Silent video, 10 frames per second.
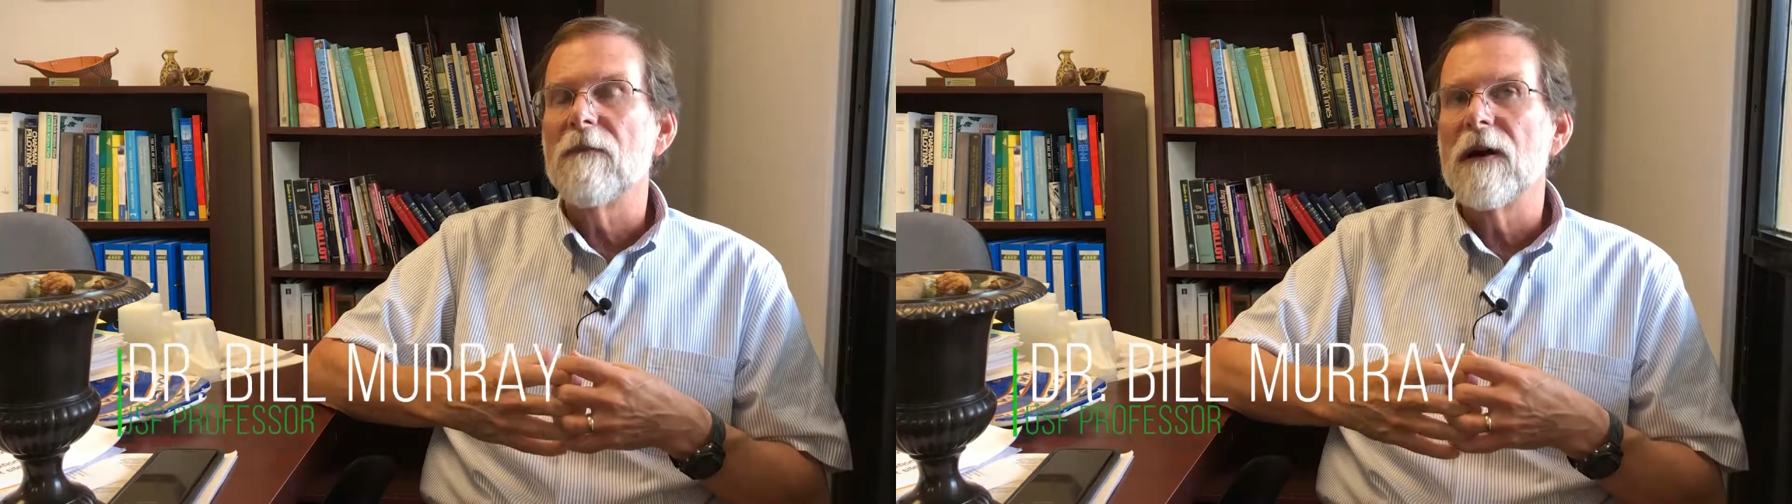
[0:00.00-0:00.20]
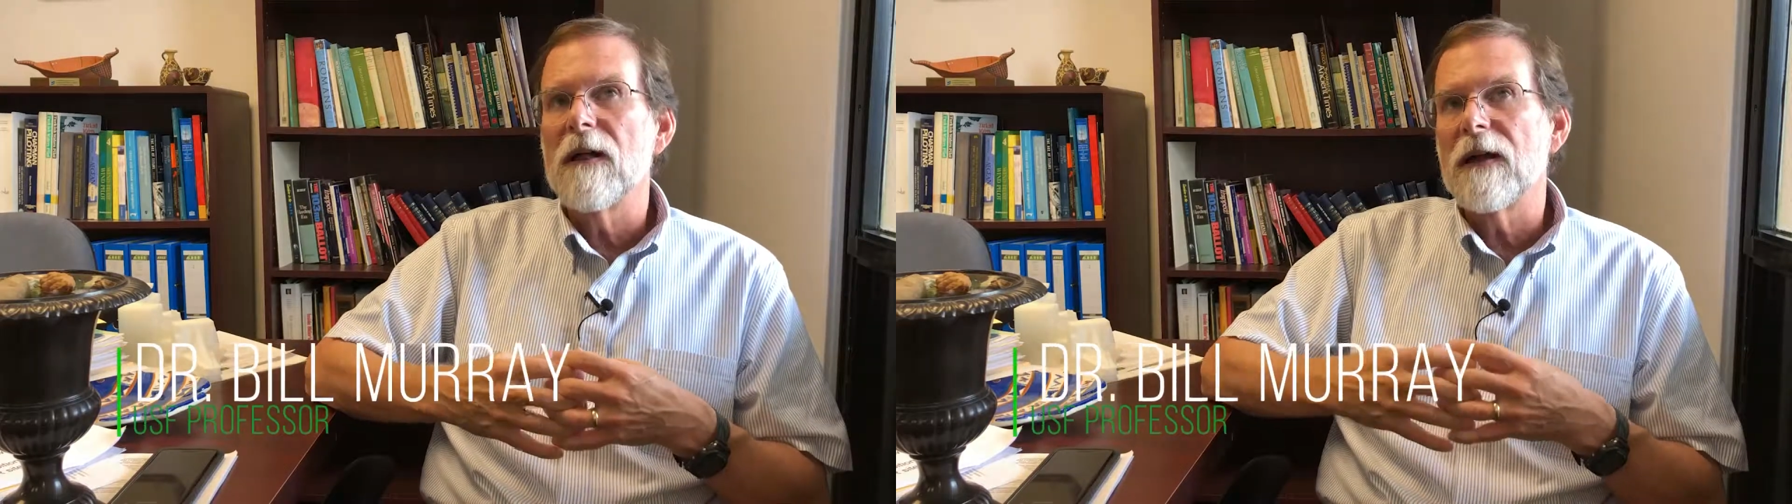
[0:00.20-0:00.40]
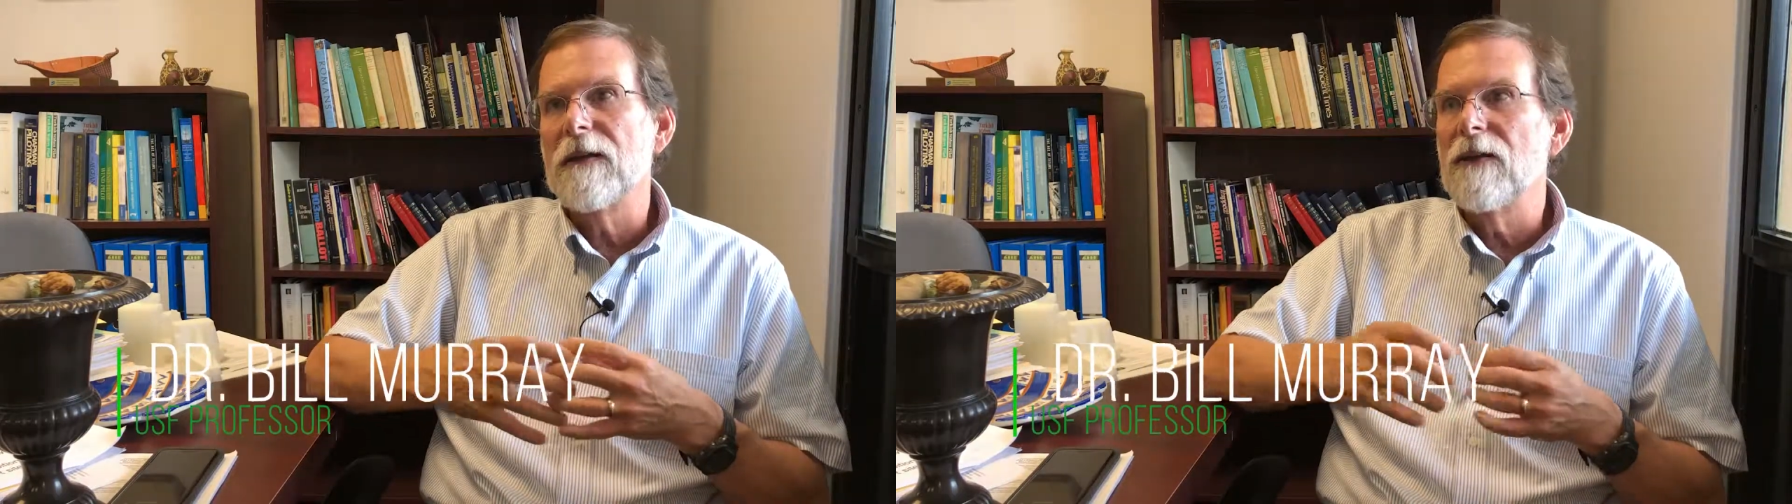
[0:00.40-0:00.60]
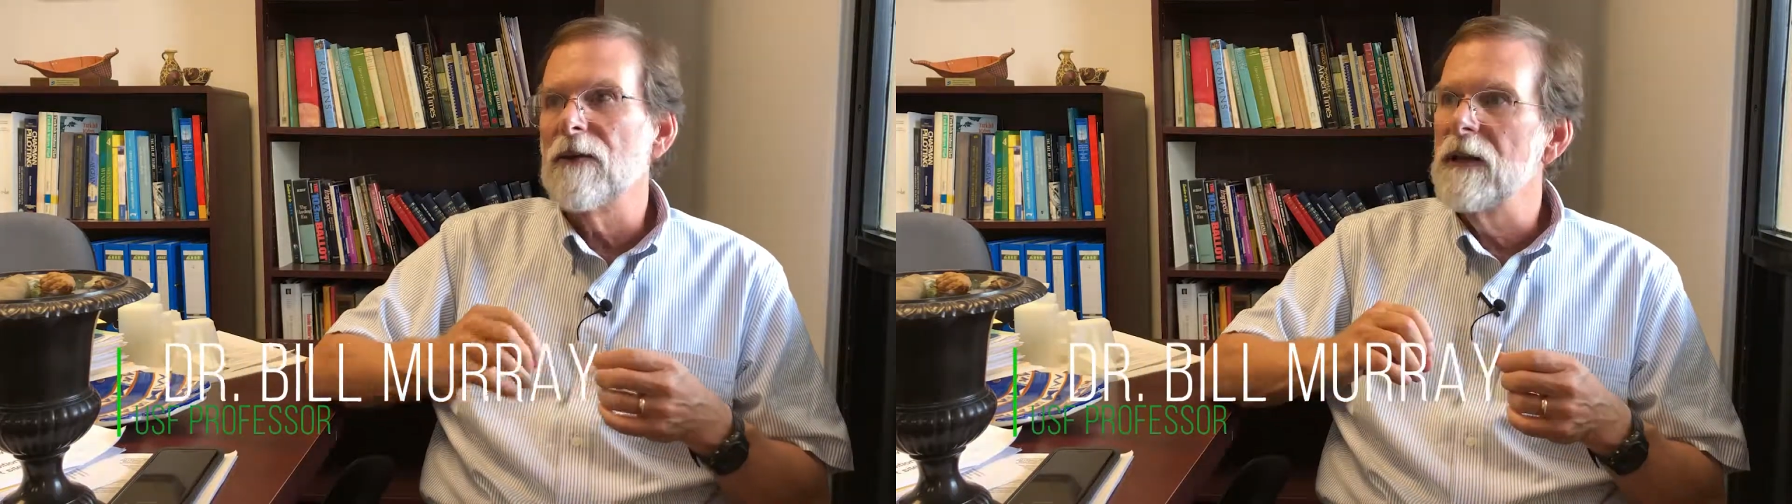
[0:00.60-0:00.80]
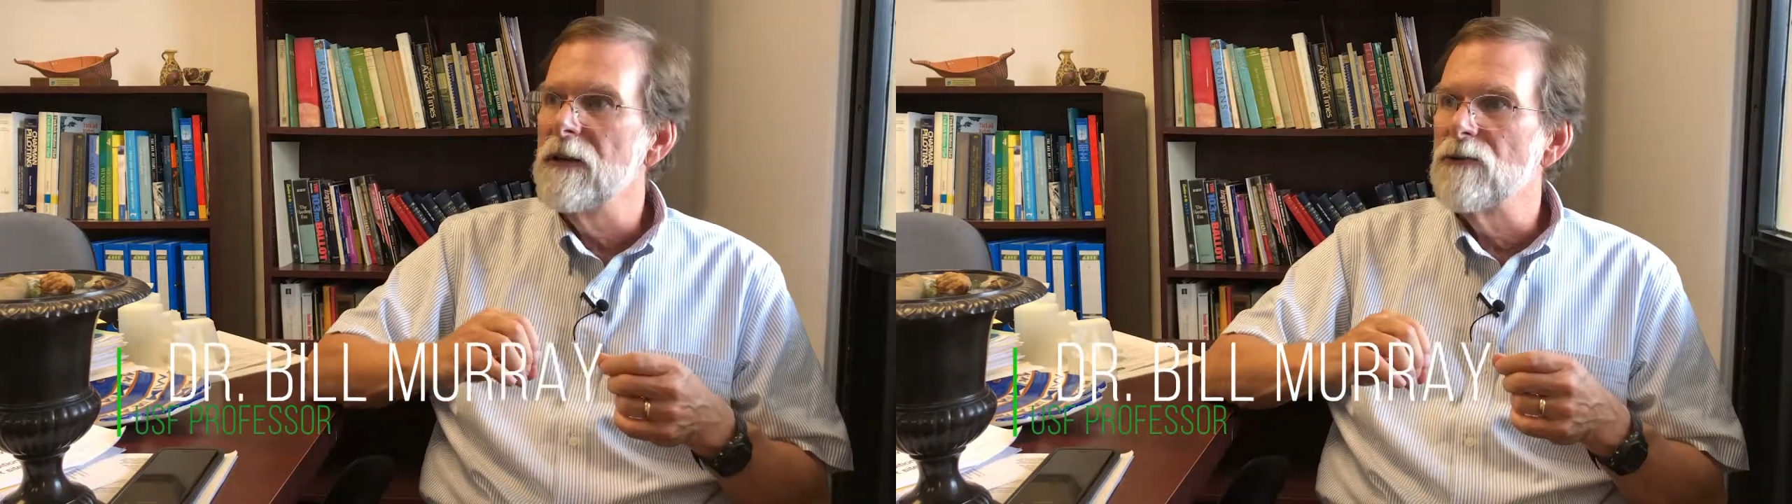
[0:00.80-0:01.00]
well, I could do
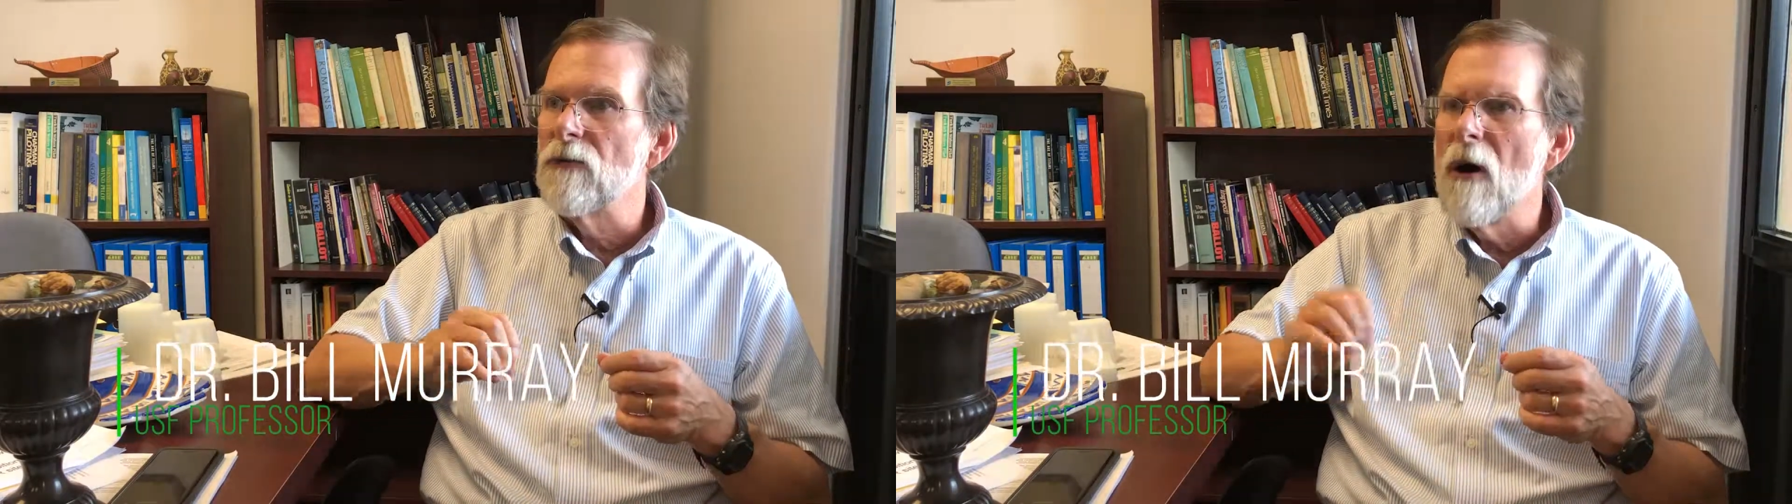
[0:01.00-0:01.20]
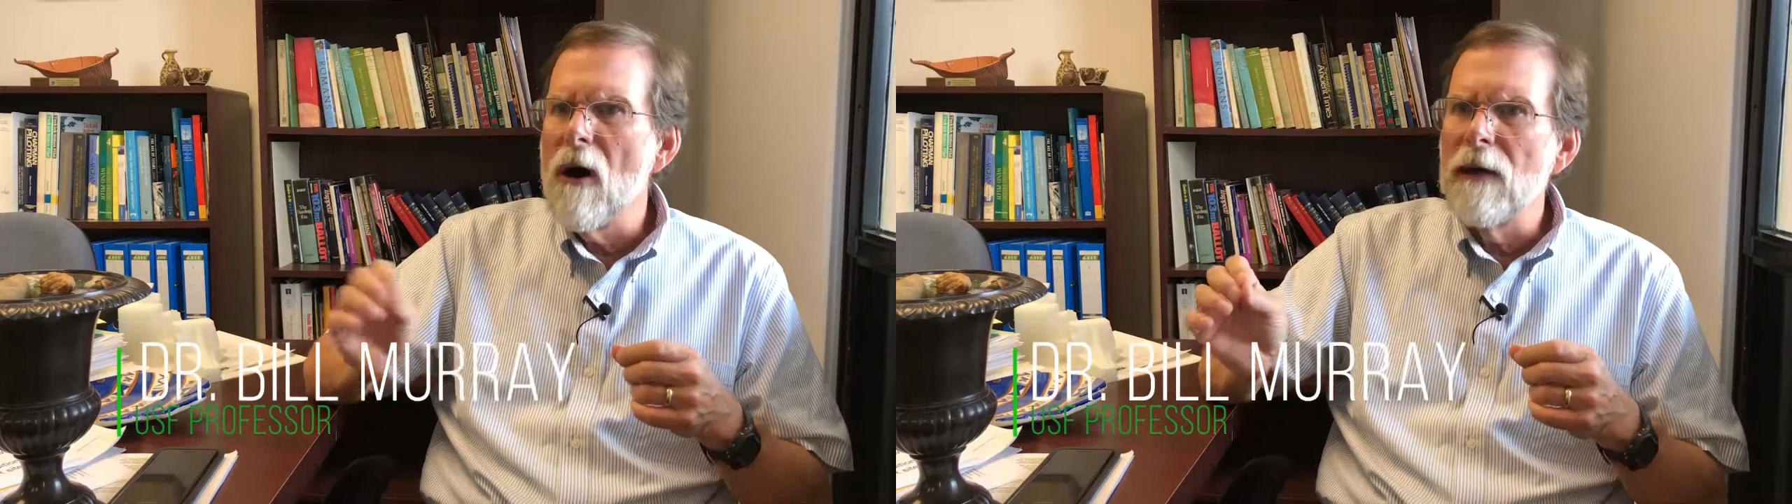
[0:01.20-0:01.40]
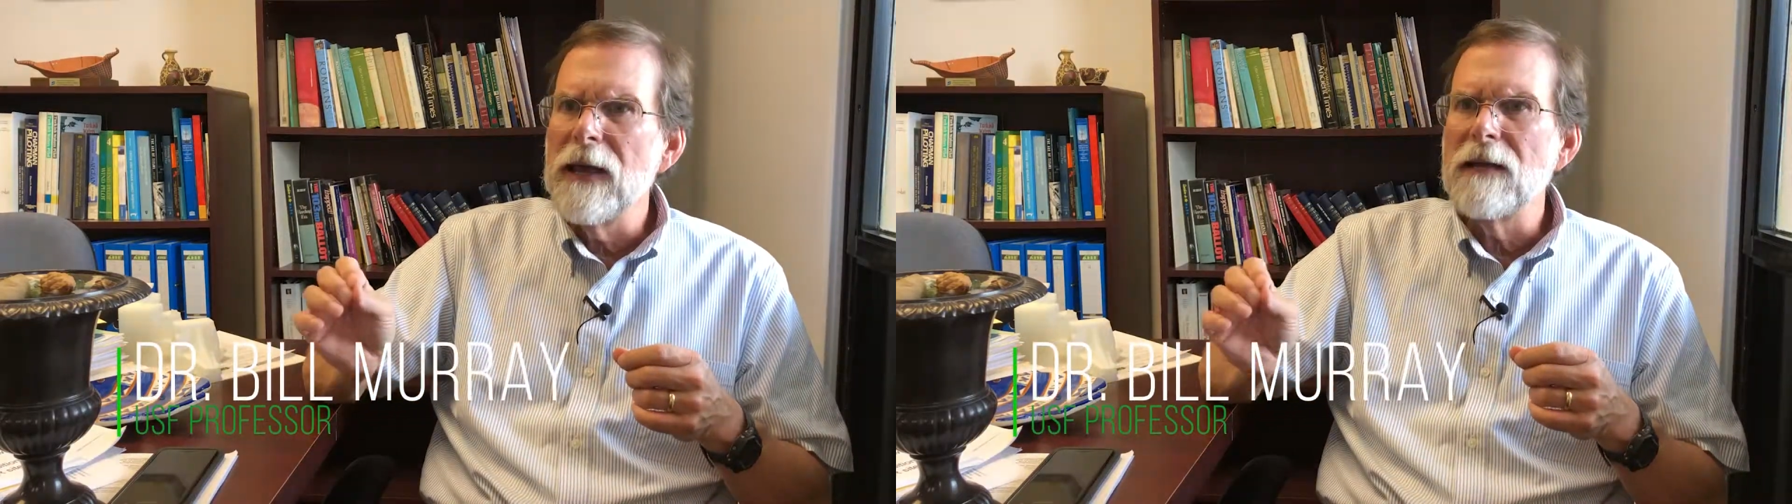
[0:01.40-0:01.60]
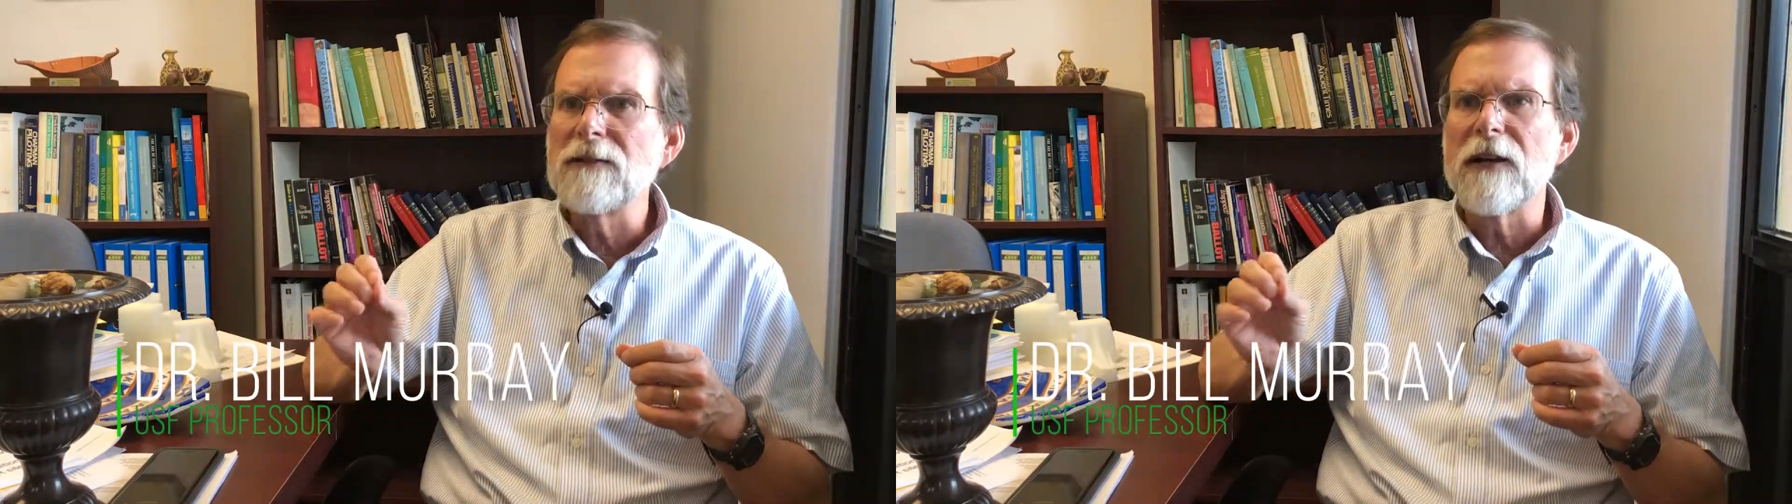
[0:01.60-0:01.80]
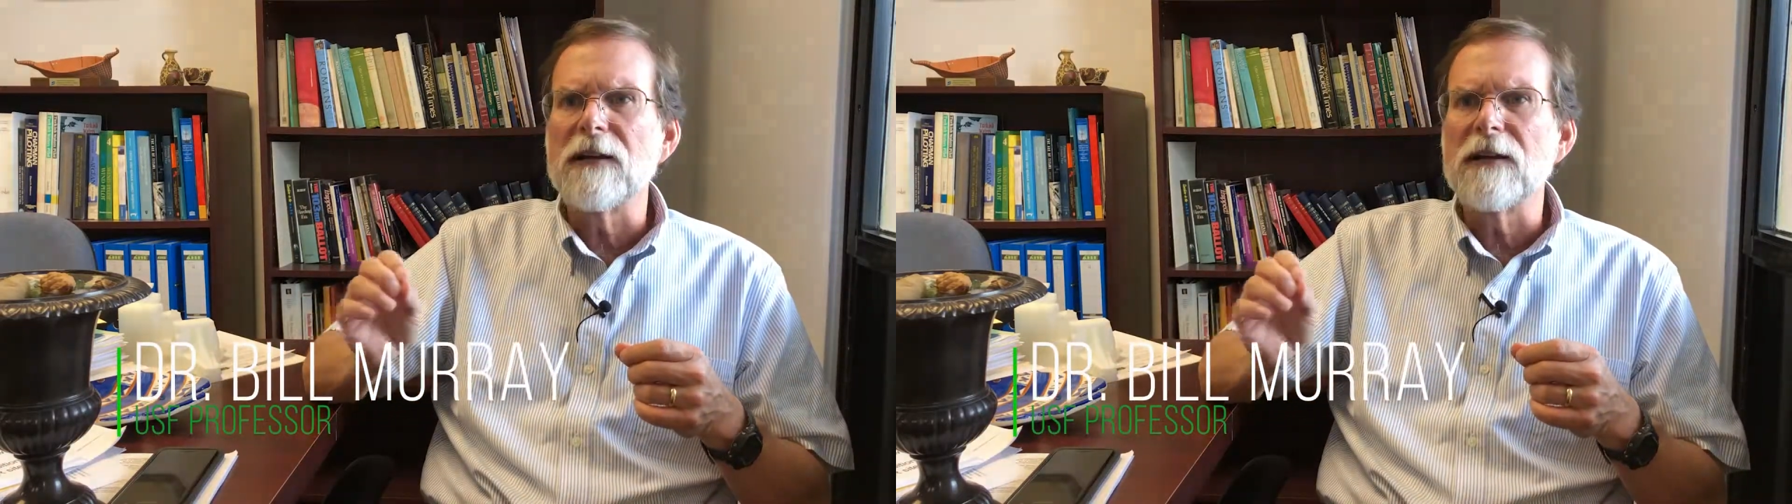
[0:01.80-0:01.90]
it in drawings, I